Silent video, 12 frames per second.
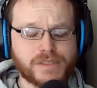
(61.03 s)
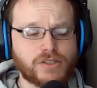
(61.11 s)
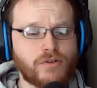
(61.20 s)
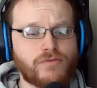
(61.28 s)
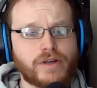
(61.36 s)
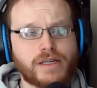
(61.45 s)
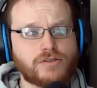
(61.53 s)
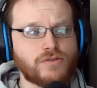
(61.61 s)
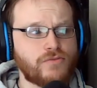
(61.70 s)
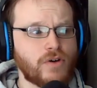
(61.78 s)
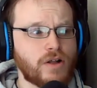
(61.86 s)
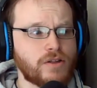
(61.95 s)
Don't forget
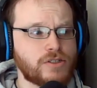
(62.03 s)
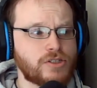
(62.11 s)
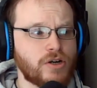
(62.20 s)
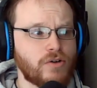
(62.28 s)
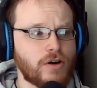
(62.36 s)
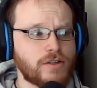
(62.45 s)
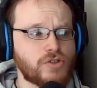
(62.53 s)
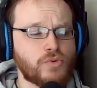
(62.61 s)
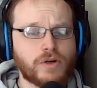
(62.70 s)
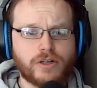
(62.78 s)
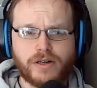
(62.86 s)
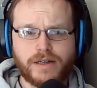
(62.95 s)
to follow the show on
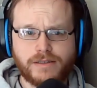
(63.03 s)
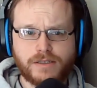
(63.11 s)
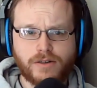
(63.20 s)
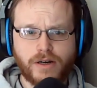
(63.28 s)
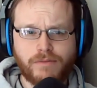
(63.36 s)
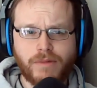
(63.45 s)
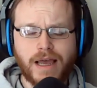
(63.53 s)
Twitter and Instagram